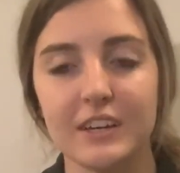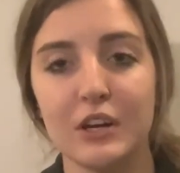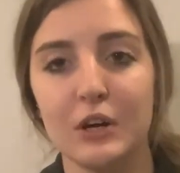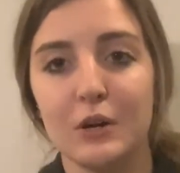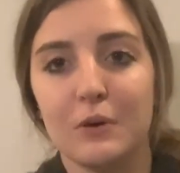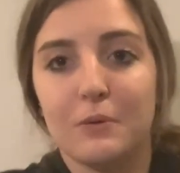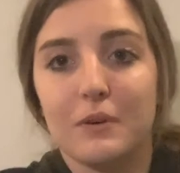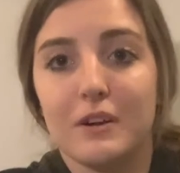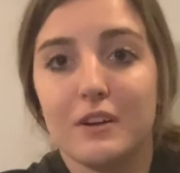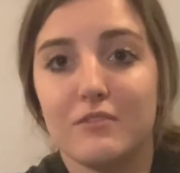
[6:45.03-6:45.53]

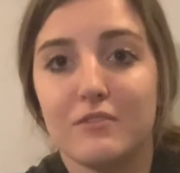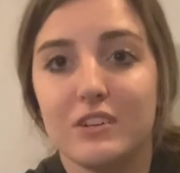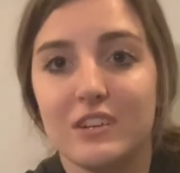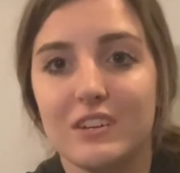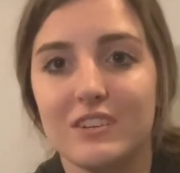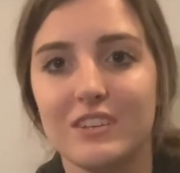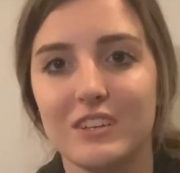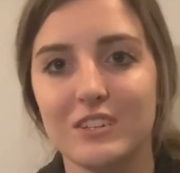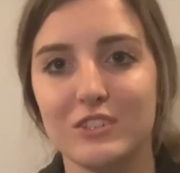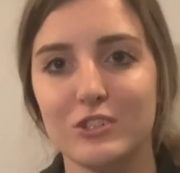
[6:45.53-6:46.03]
whatever you
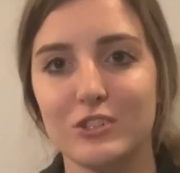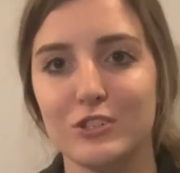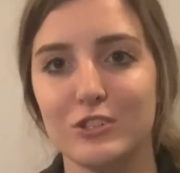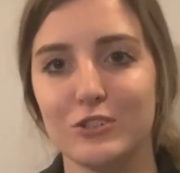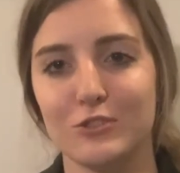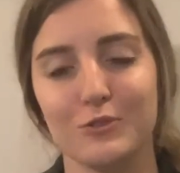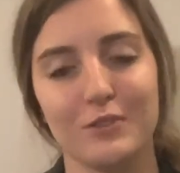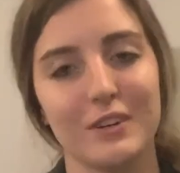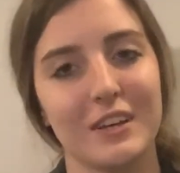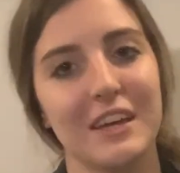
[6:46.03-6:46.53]
need to
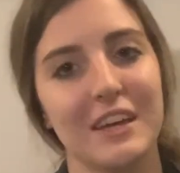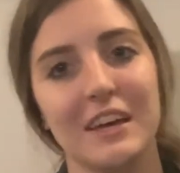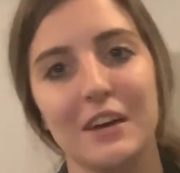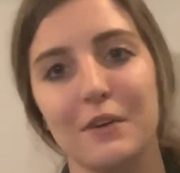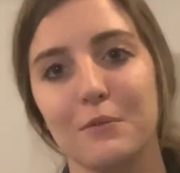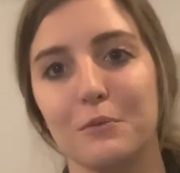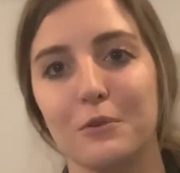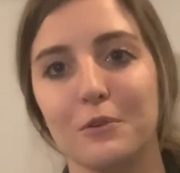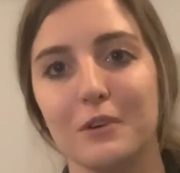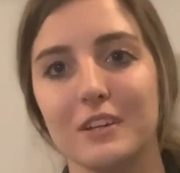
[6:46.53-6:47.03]
do, and
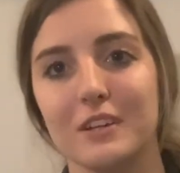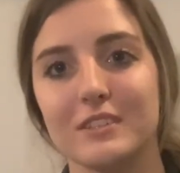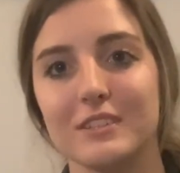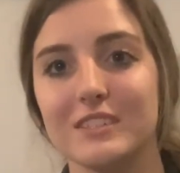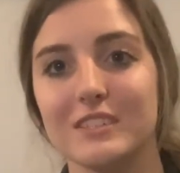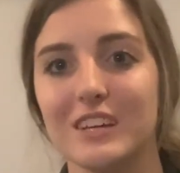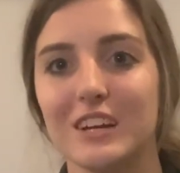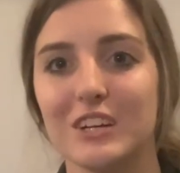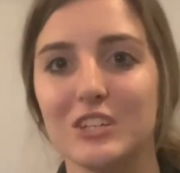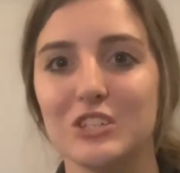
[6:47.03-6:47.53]
we'll get to
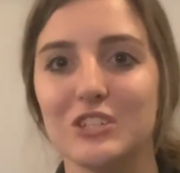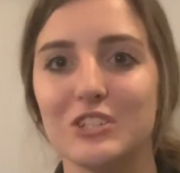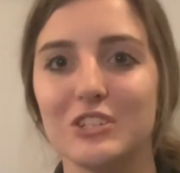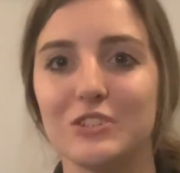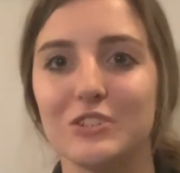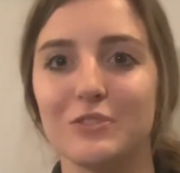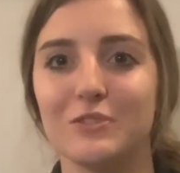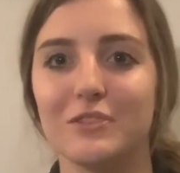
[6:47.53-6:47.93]
section 2.